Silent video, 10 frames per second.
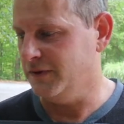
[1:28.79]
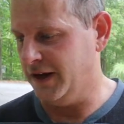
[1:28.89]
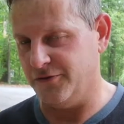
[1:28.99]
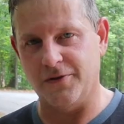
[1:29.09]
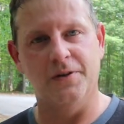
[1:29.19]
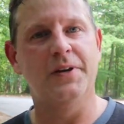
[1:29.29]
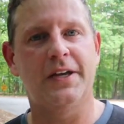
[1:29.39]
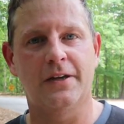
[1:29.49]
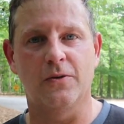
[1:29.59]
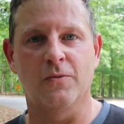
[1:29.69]
a
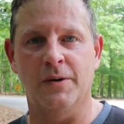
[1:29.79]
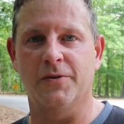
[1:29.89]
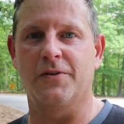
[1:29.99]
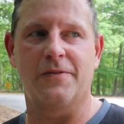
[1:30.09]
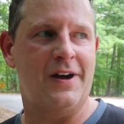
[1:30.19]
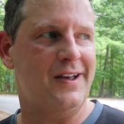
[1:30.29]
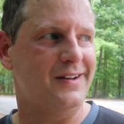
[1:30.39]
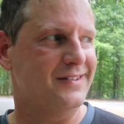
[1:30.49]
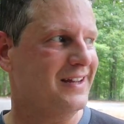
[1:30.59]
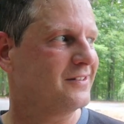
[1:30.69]
trailhead or where I'm going to
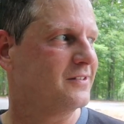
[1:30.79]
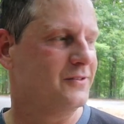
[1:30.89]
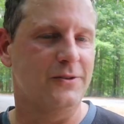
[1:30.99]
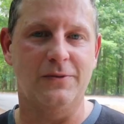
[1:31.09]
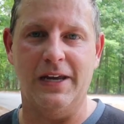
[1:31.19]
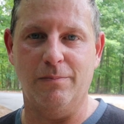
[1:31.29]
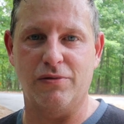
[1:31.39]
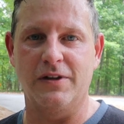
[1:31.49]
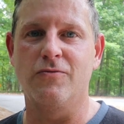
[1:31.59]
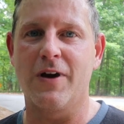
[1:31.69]
ride is actually do a
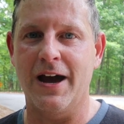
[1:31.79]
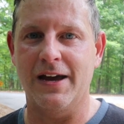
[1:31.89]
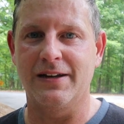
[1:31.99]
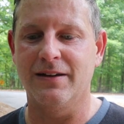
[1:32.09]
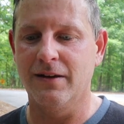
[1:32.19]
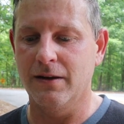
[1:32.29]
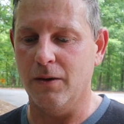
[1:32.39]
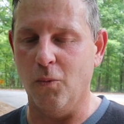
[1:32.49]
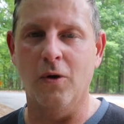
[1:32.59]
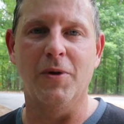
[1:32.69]
pre-ride
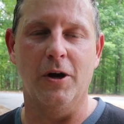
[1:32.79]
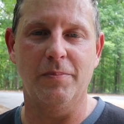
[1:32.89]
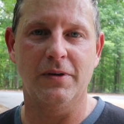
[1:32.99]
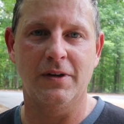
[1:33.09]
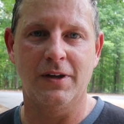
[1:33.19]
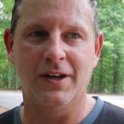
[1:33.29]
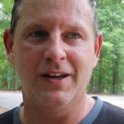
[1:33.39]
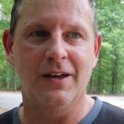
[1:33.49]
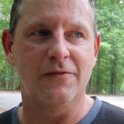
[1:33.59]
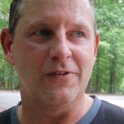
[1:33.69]
warm-up.
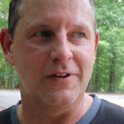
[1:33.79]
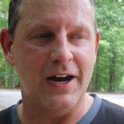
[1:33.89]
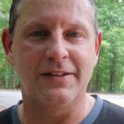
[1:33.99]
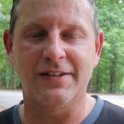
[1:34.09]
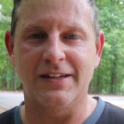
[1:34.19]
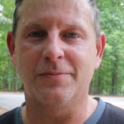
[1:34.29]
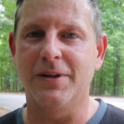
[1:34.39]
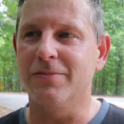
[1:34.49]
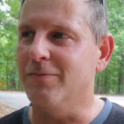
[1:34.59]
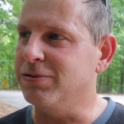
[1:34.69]
For God's sakes,
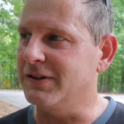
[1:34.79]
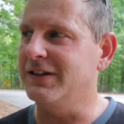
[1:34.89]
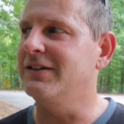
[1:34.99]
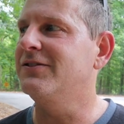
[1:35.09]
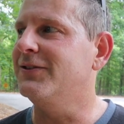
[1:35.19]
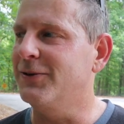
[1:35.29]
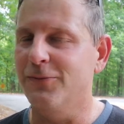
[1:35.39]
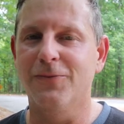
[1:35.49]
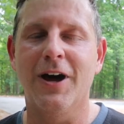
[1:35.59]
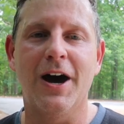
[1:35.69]
people, please do
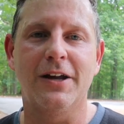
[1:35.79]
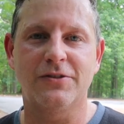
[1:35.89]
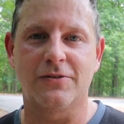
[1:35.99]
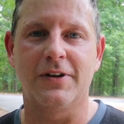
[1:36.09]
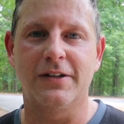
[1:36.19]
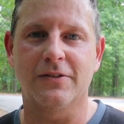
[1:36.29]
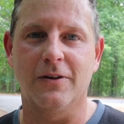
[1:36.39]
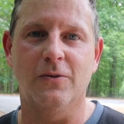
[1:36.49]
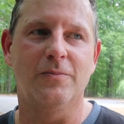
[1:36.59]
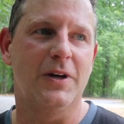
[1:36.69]
not stretch
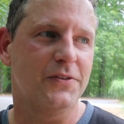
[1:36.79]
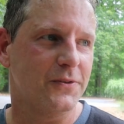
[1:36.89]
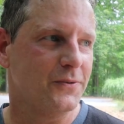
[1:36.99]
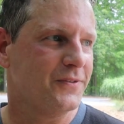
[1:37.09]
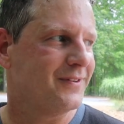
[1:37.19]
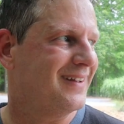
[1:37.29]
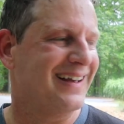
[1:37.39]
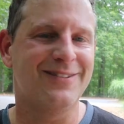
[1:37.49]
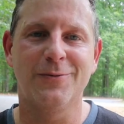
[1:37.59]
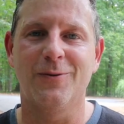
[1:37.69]
cold muscles.
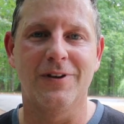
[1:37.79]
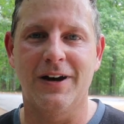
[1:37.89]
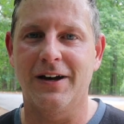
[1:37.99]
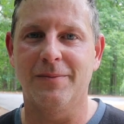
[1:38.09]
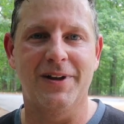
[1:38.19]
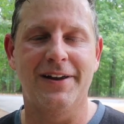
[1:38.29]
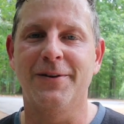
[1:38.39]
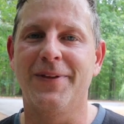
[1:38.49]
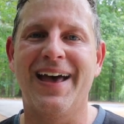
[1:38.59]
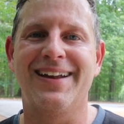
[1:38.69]
I don't know a lot, but I
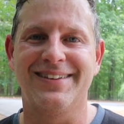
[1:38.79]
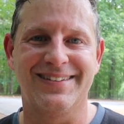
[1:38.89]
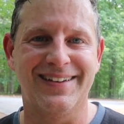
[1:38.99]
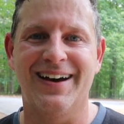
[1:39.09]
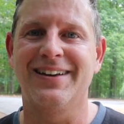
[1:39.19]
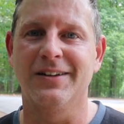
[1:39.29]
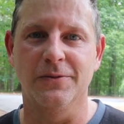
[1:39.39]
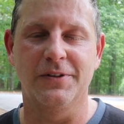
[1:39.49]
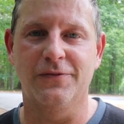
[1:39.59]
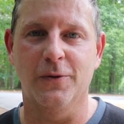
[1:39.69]
know that is not
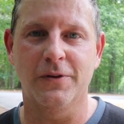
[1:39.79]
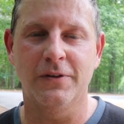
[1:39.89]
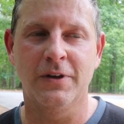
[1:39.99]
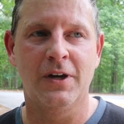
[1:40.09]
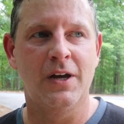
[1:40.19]
healthy for you.